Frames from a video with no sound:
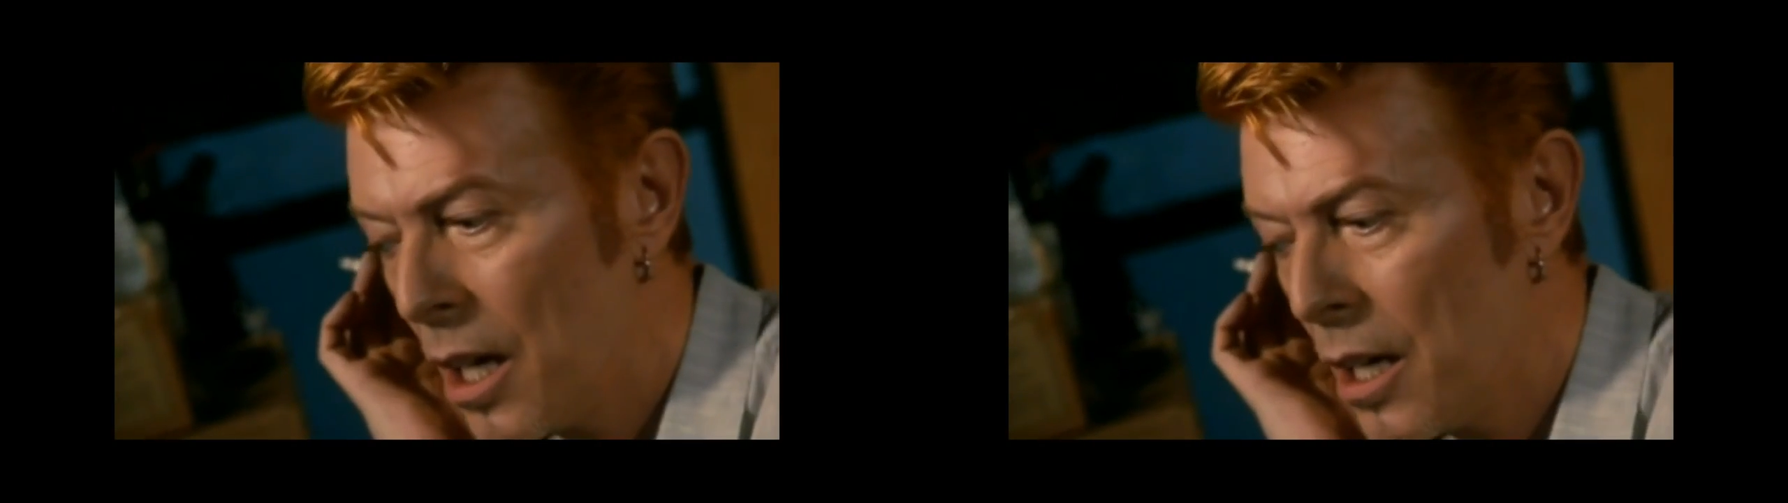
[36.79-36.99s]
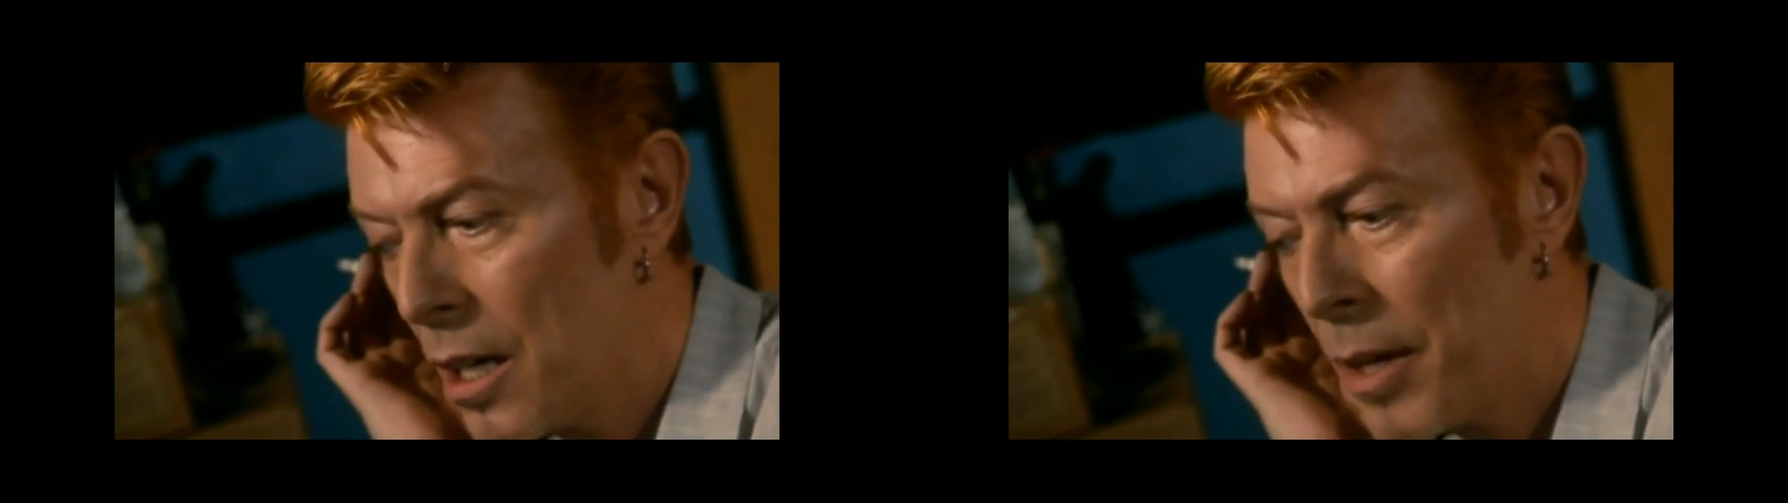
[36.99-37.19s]

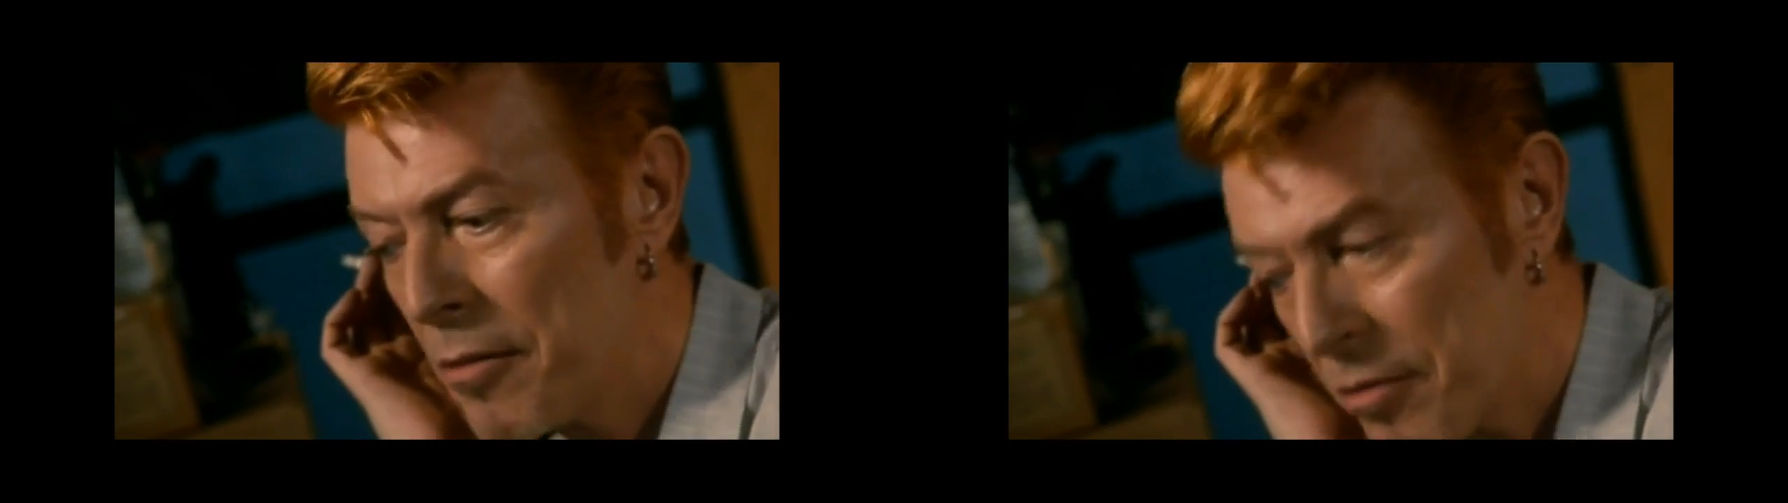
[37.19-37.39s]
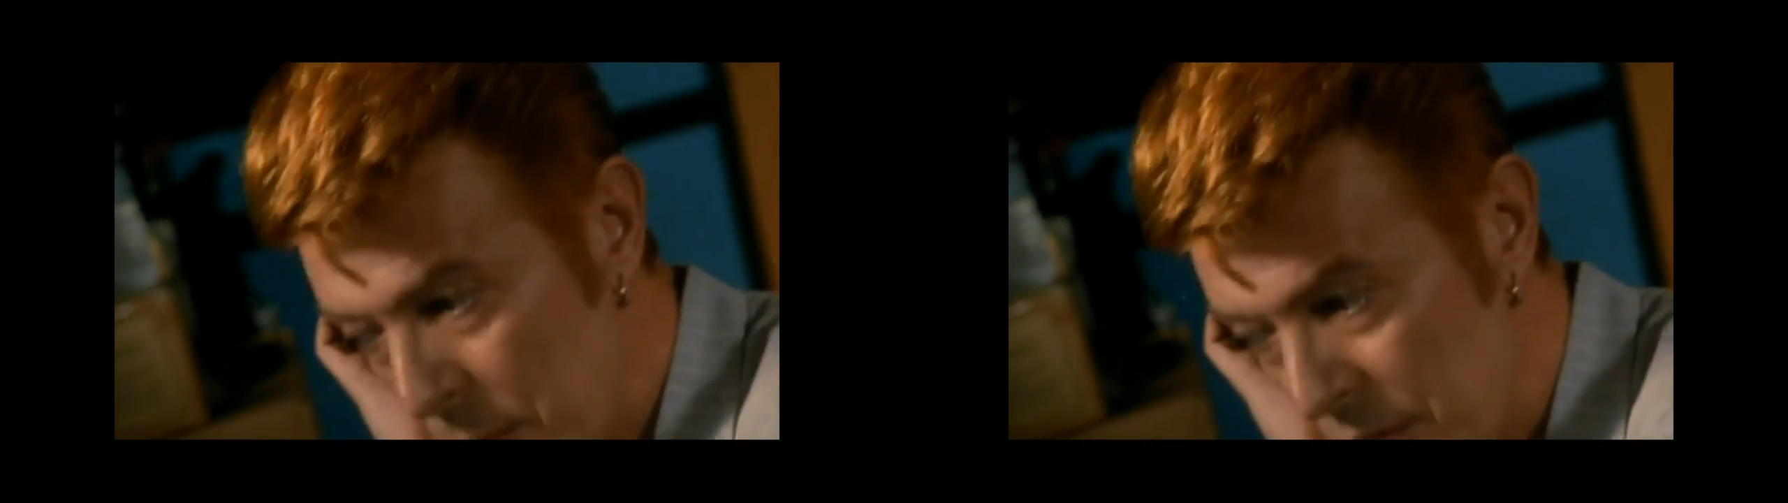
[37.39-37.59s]

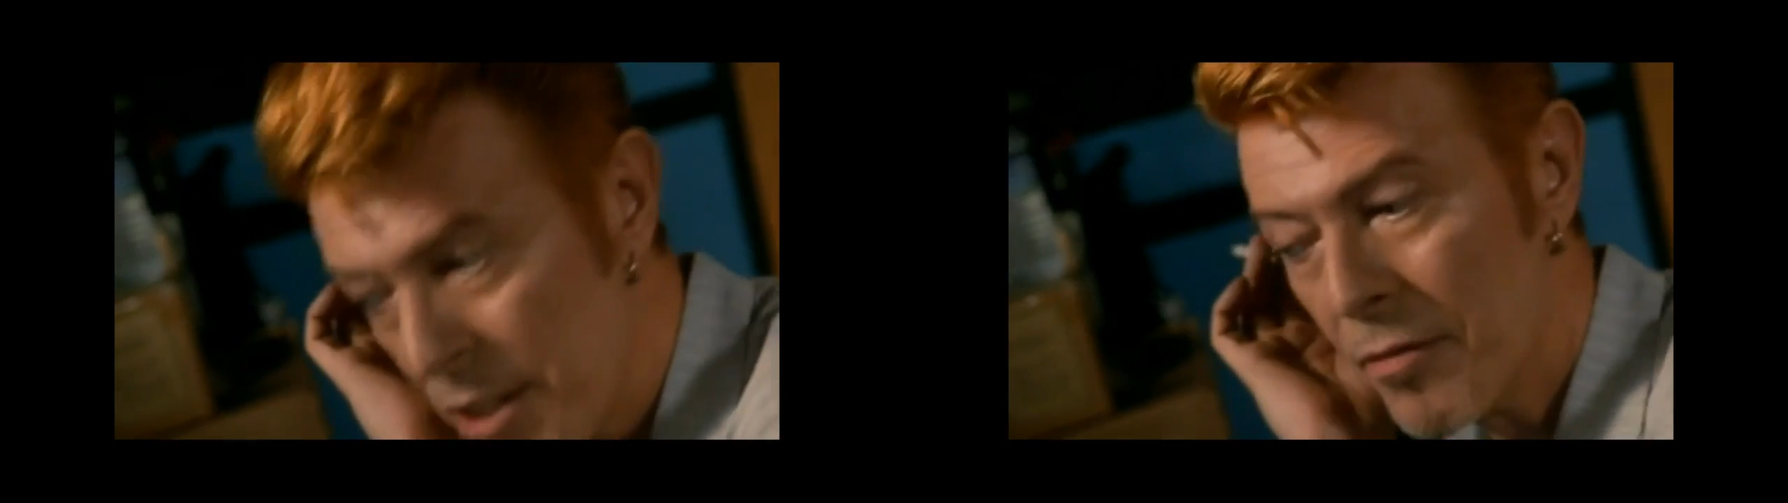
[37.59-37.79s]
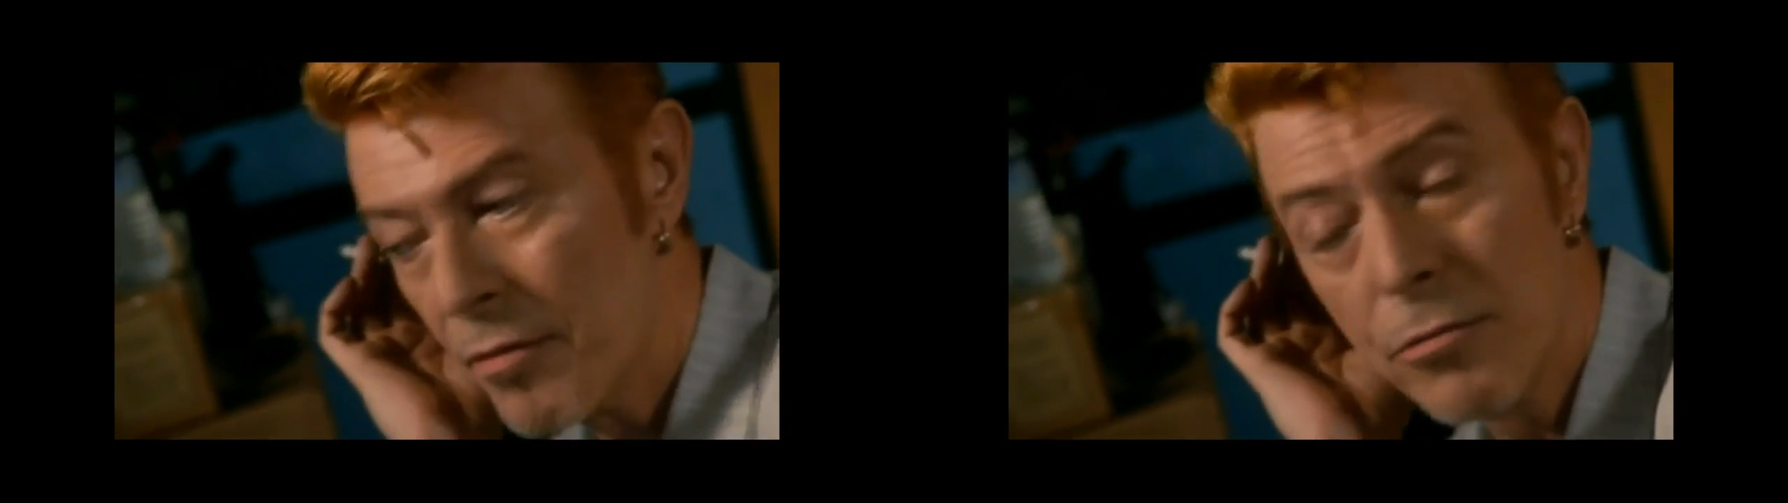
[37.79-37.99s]
and from different